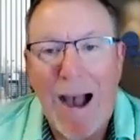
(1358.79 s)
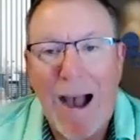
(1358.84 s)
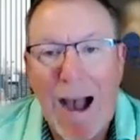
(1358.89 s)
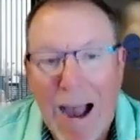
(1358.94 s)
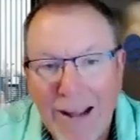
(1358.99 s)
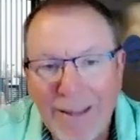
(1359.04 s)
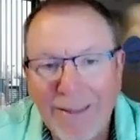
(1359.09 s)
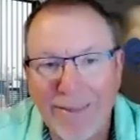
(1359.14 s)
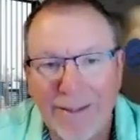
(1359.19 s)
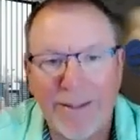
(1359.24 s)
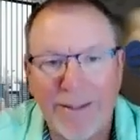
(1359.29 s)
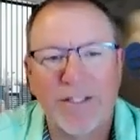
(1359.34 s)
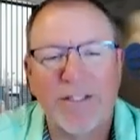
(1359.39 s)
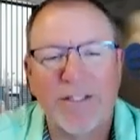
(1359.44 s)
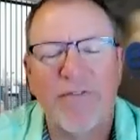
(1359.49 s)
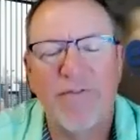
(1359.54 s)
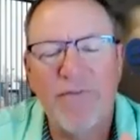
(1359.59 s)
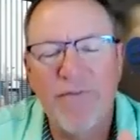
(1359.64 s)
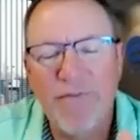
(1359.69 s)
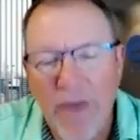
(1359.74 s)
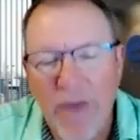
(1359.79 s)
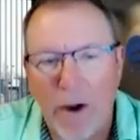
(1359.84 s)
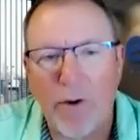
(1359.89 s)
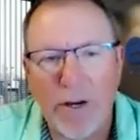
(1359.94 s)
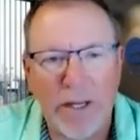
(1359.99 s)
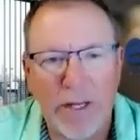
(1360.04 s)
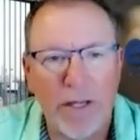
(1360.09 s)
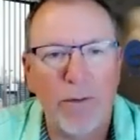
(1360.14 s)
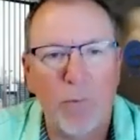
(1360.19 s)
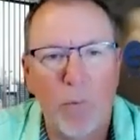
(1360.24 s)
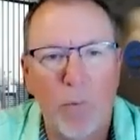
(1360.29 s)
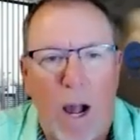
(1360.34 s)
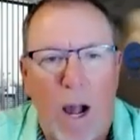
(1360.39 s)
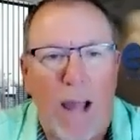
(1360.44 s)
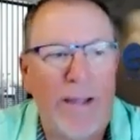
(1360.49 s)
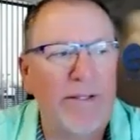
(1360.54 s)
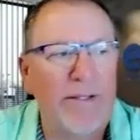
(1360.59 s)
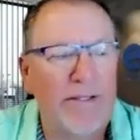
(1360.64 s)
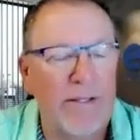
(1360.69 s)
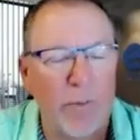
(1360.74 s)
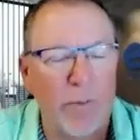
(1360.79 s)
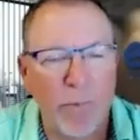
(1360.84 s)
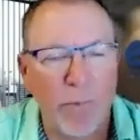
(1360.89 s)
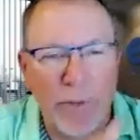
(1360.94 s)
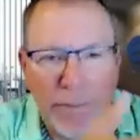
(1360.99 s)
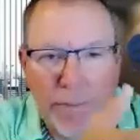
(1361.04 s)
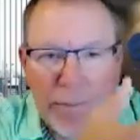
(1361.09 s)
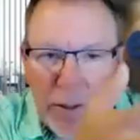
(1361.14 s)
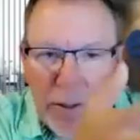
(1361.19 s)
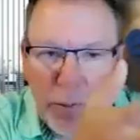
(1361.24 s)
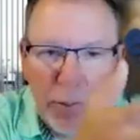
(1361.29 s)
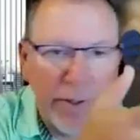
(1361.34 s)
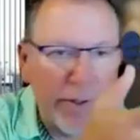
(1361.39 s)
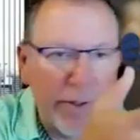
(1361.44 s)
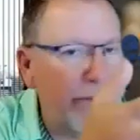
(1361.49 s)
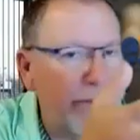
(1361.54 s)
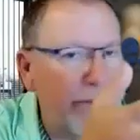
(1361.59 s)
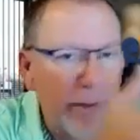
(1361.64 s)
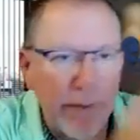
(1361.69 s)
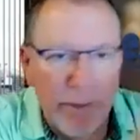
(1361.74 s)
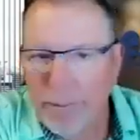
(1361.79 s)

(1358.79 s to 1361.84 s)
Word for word: I think it's very wise that we meet with